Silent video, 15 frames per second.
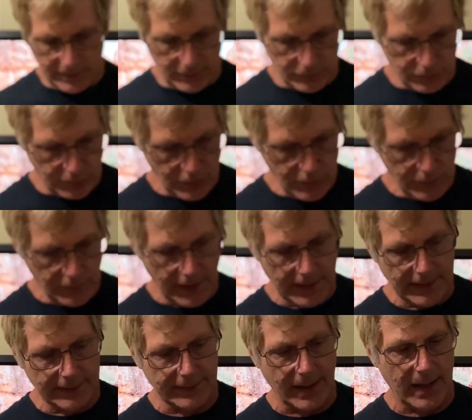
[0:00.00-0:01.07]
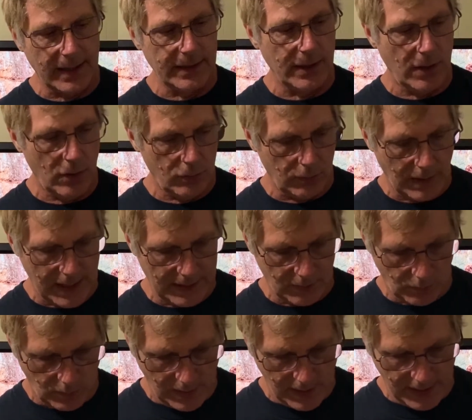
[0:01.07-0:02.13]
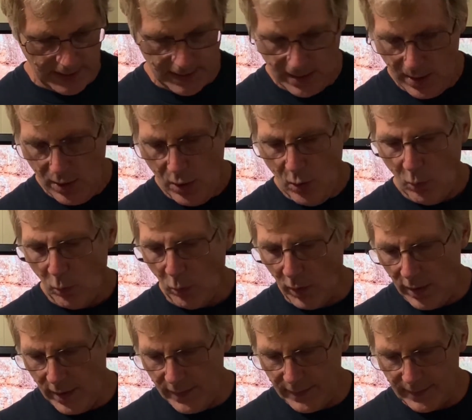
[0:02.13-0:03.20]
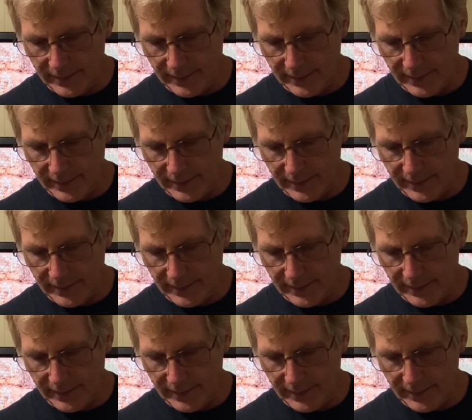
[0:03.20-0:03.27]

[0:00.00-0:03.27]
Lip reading: there's two things I know right away. One, the